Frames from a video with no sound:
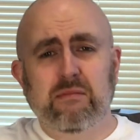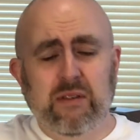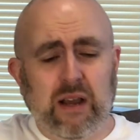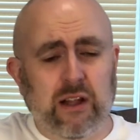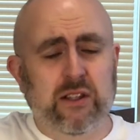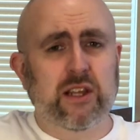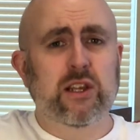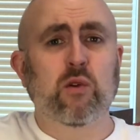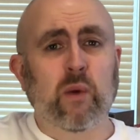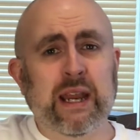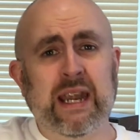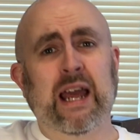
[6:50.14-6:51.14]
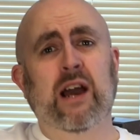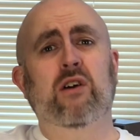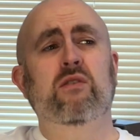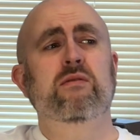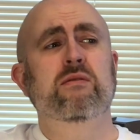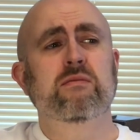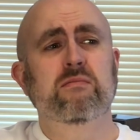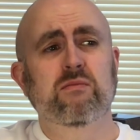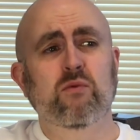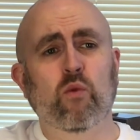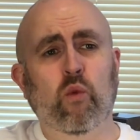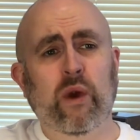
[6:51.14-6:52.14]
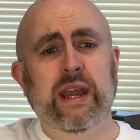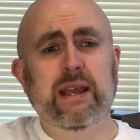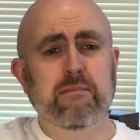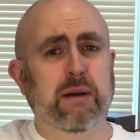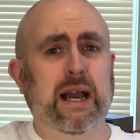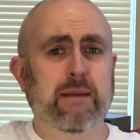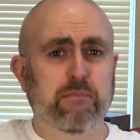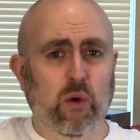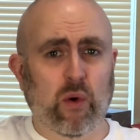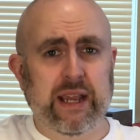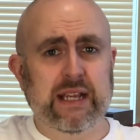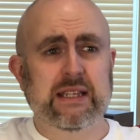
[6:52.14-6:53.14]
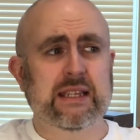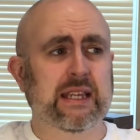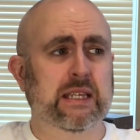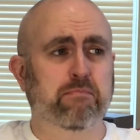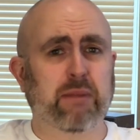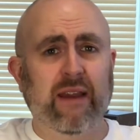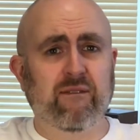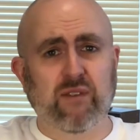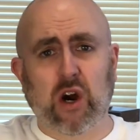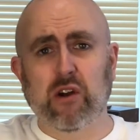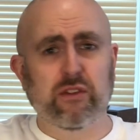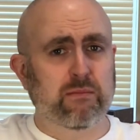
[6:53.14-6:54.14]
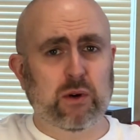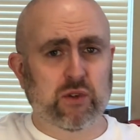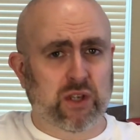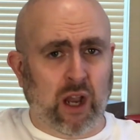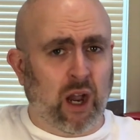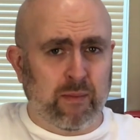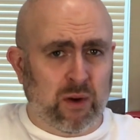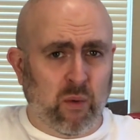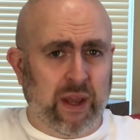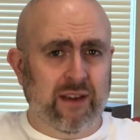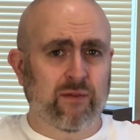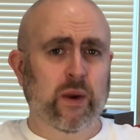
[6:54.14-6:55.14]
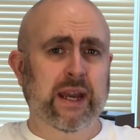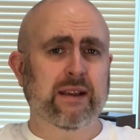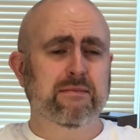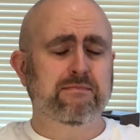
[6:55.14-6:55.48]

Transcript: I'll tell you right now, winning by points is by far the most common way of winning.